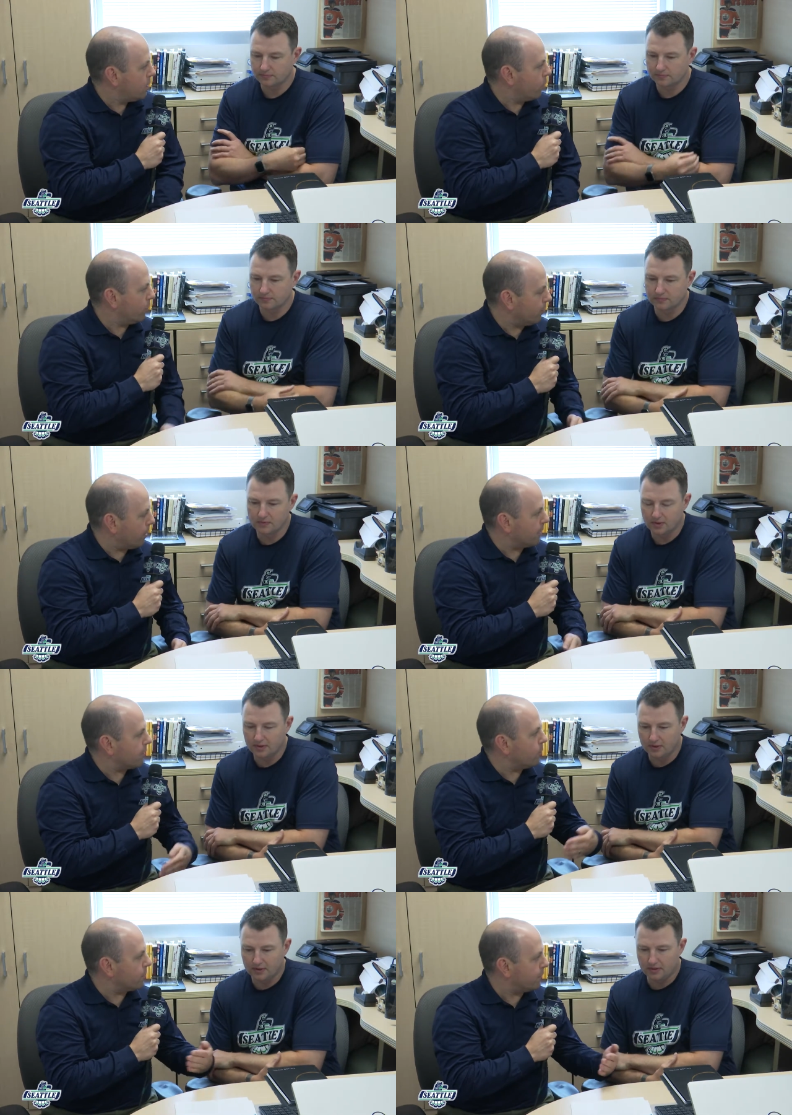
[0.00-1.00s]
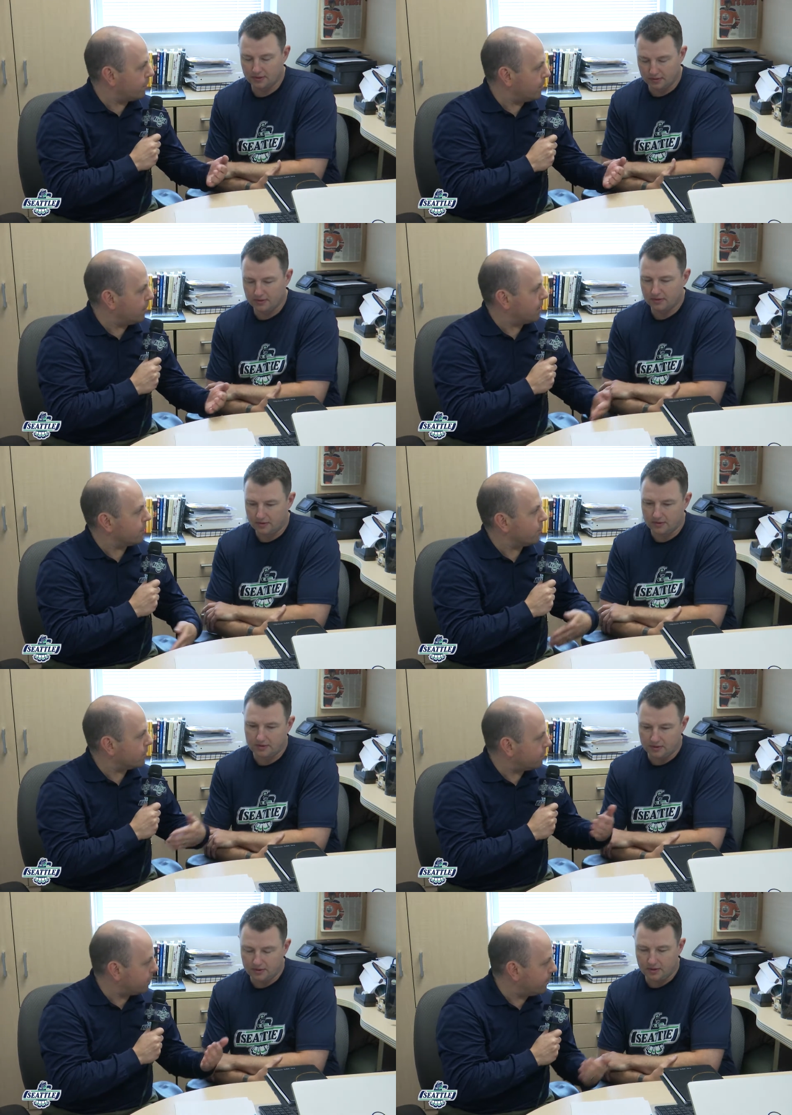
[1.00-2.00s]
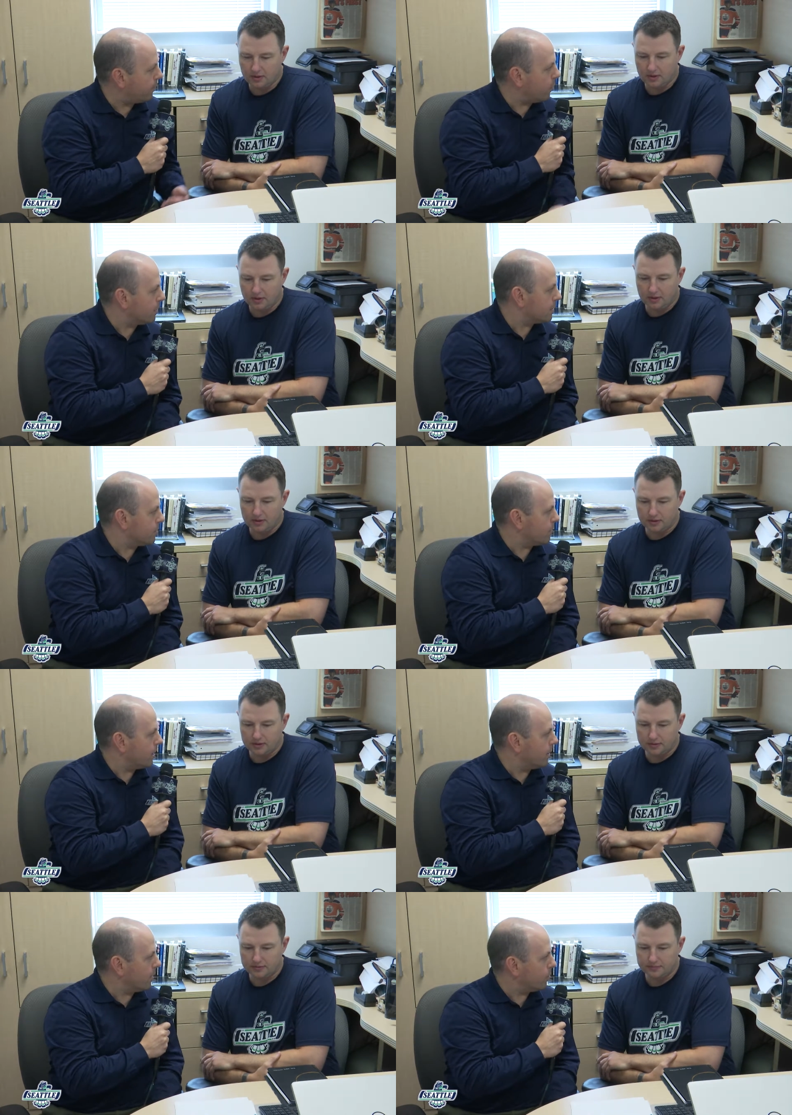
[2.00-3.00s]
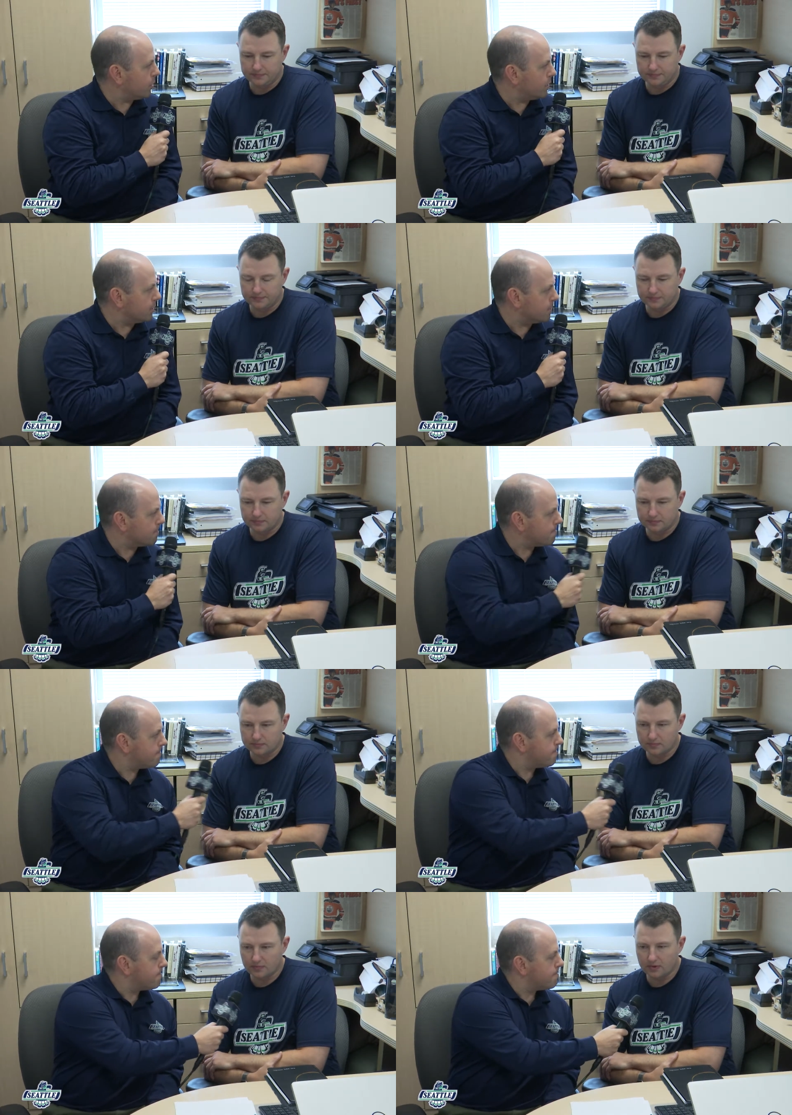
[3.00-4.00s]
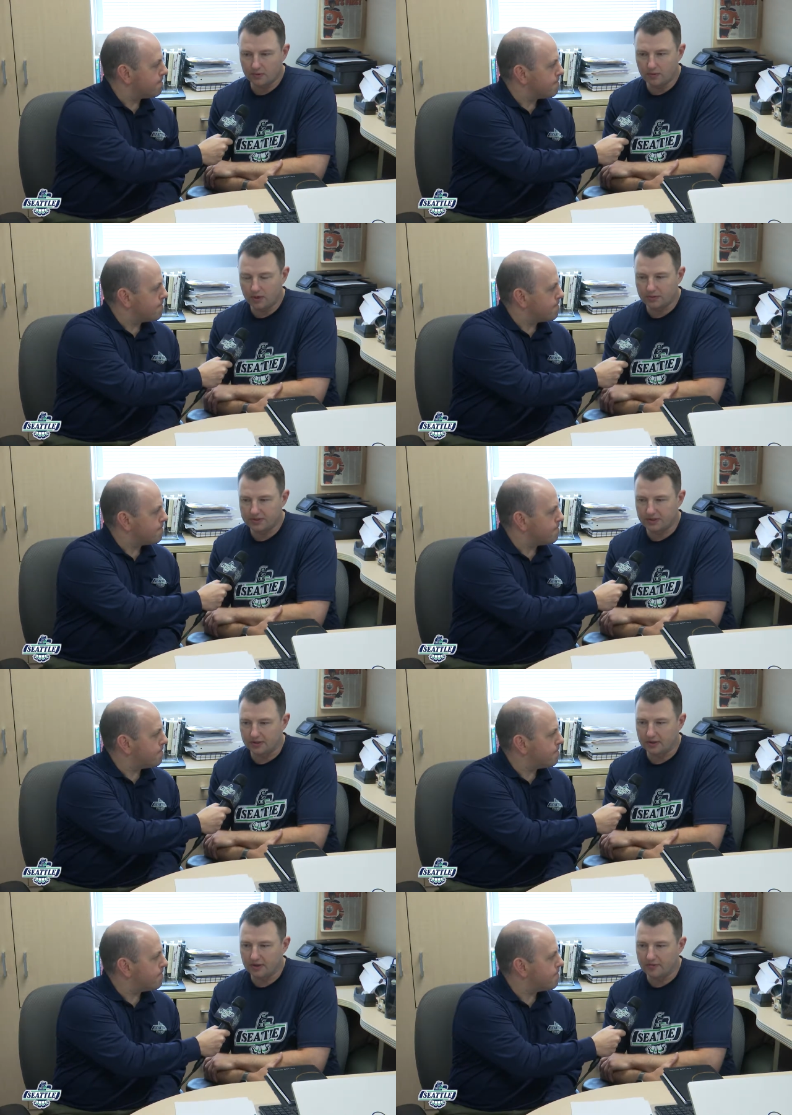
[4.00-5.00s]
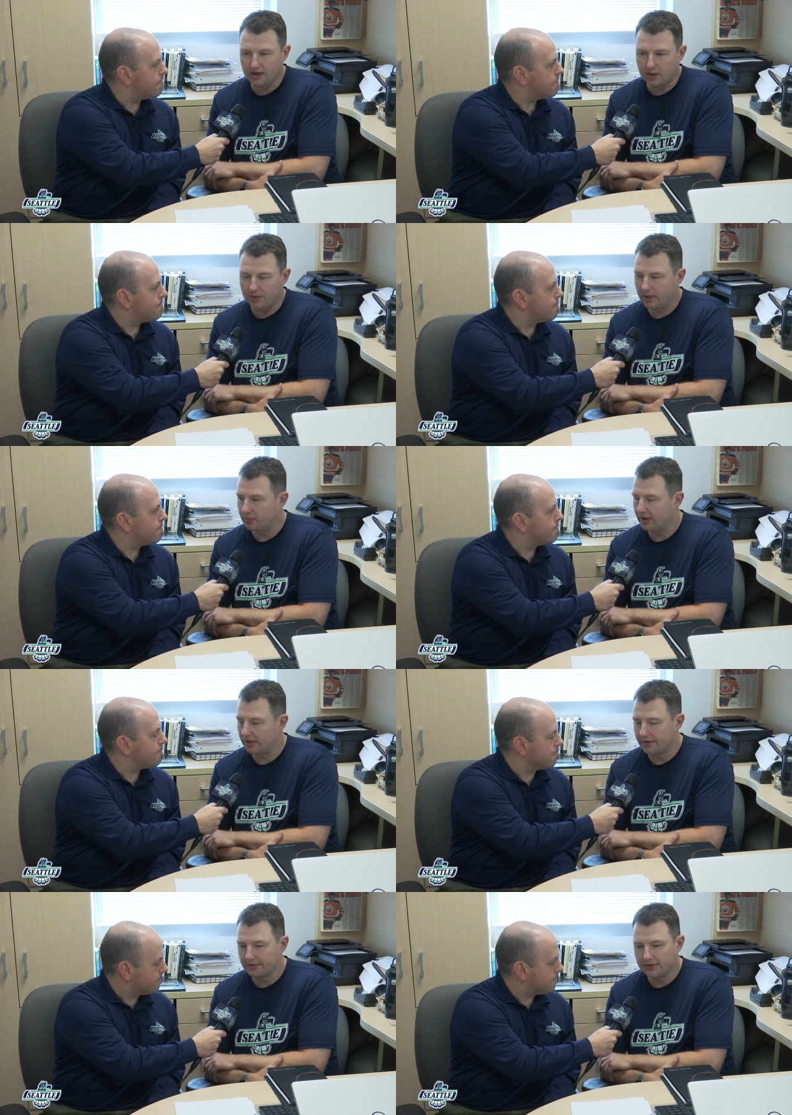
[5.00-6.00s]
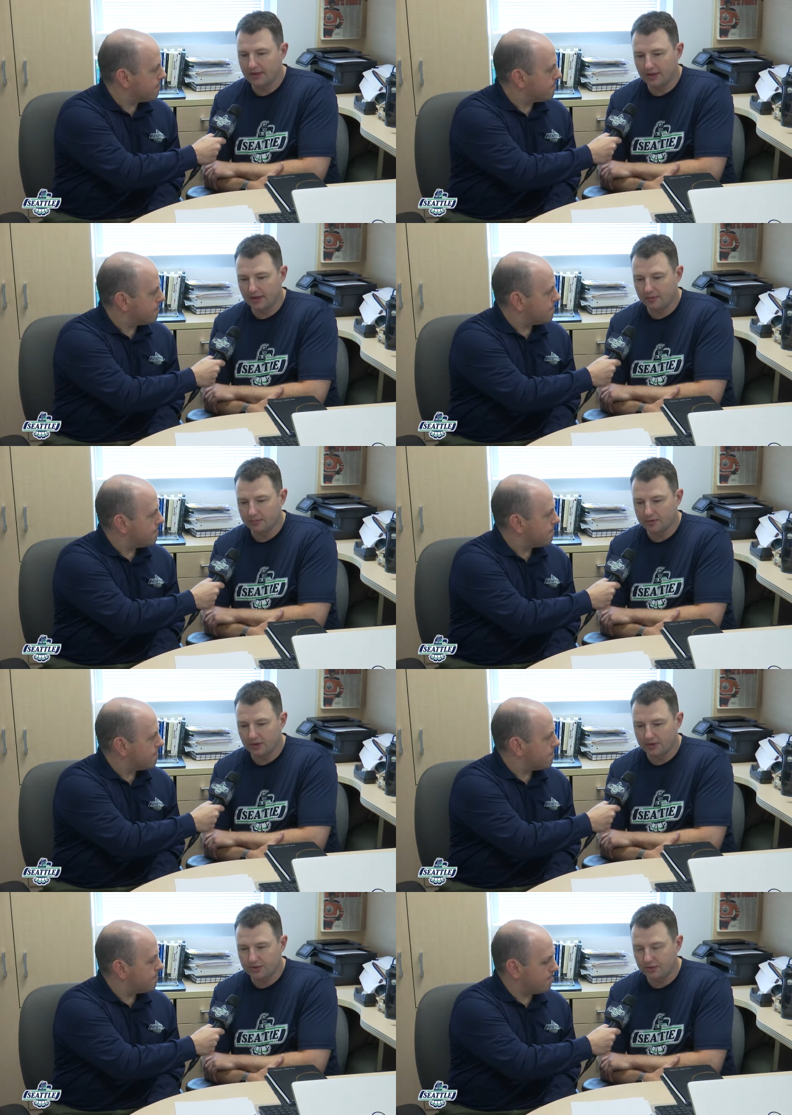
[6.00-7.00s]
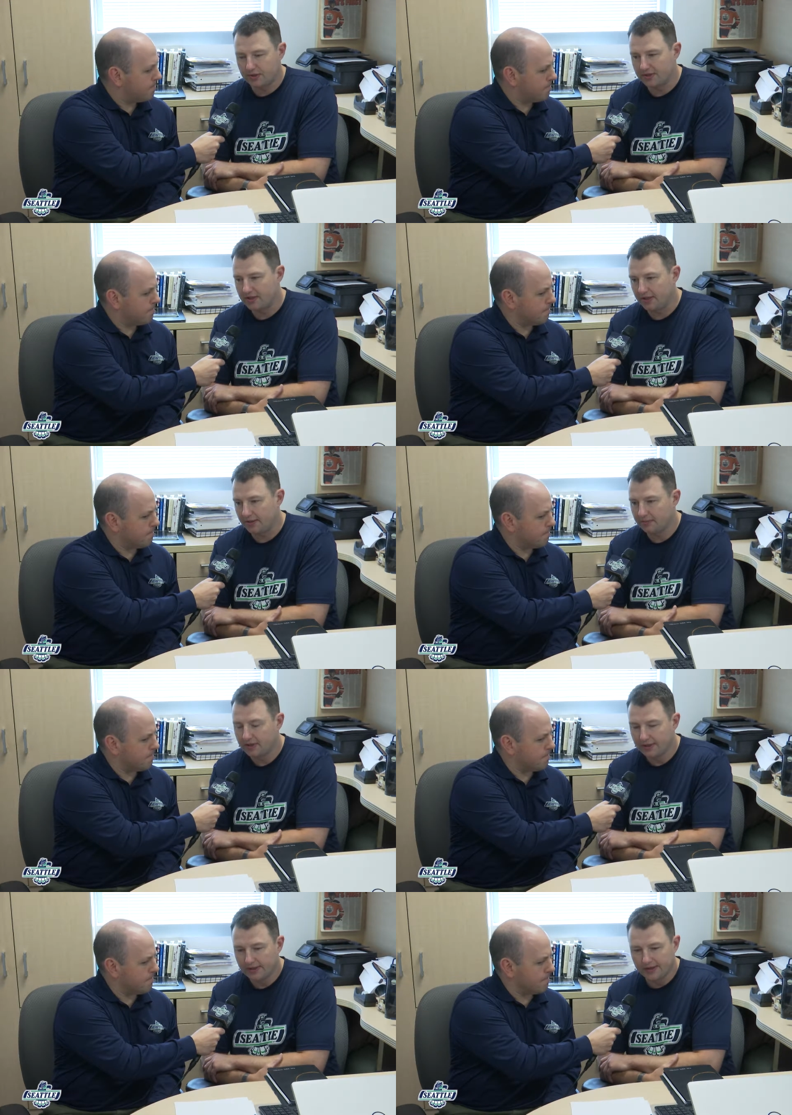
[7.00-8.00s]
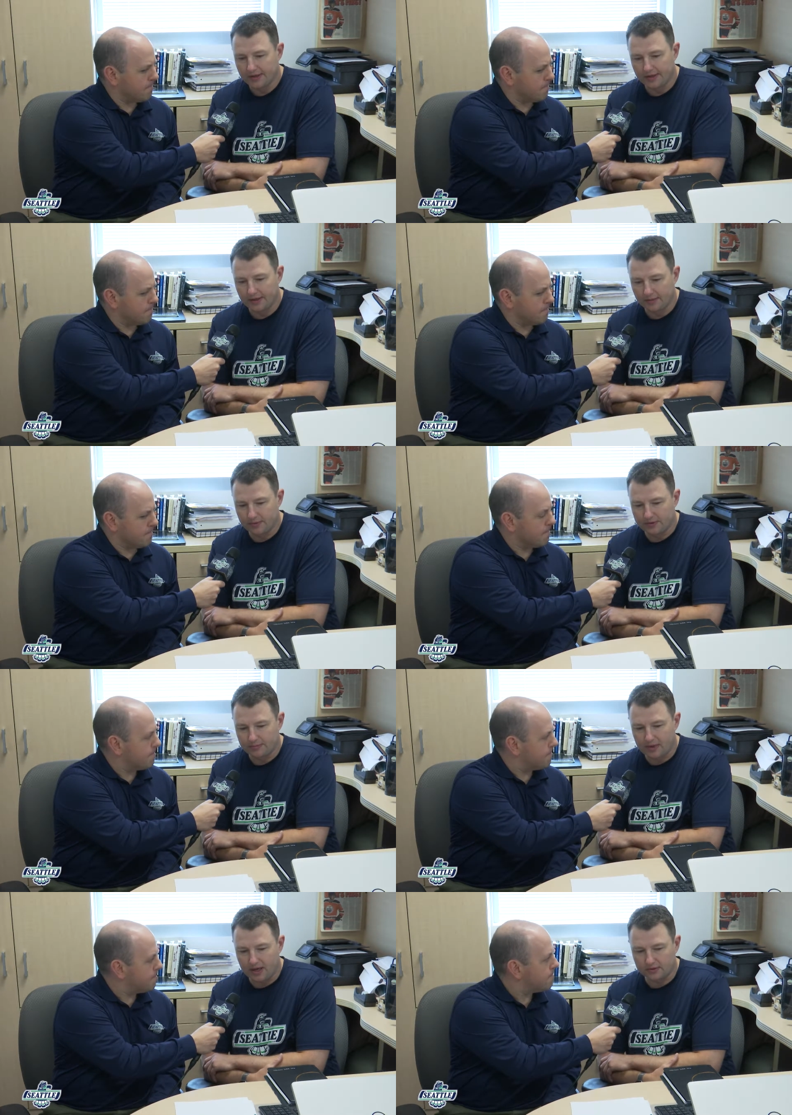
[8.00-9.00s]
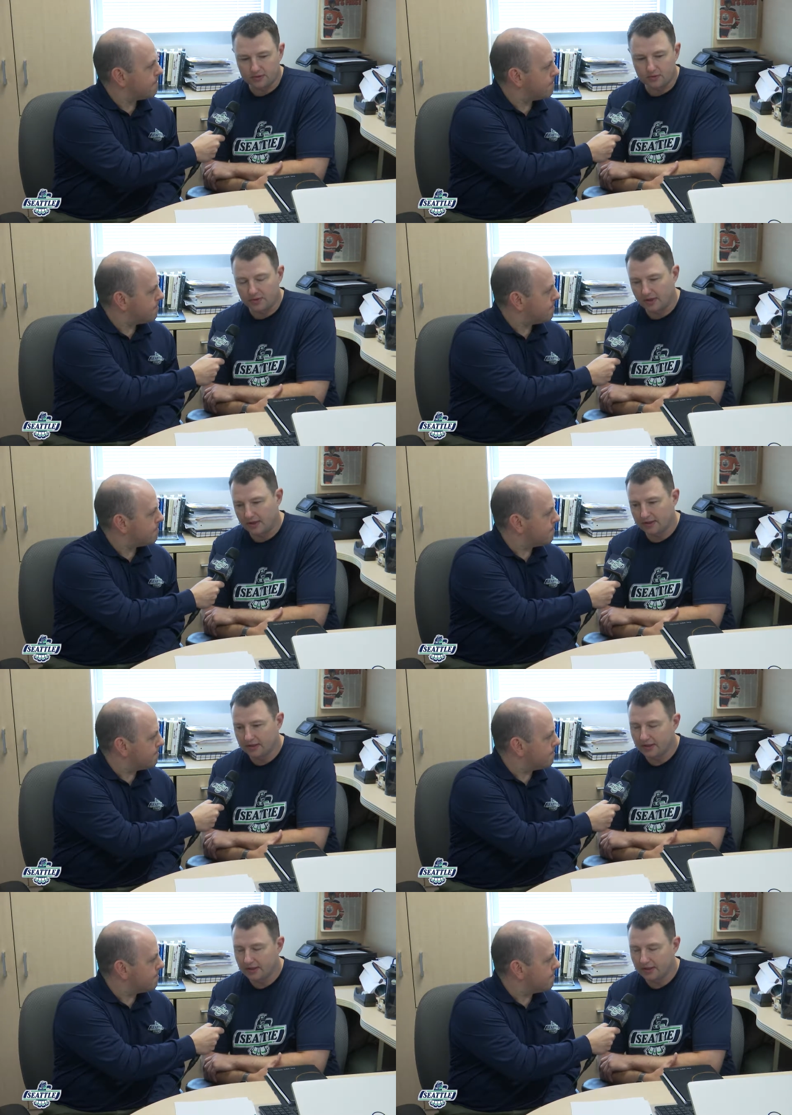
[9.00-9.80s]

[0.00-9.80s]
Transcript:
Speaker 1: what is your mindset? What's the team mindset? What's the team focus as we head into the preseason?
Speaker 2: Well, we're still evaluating players, um, trying to choose our team. Um, there's some battles going on,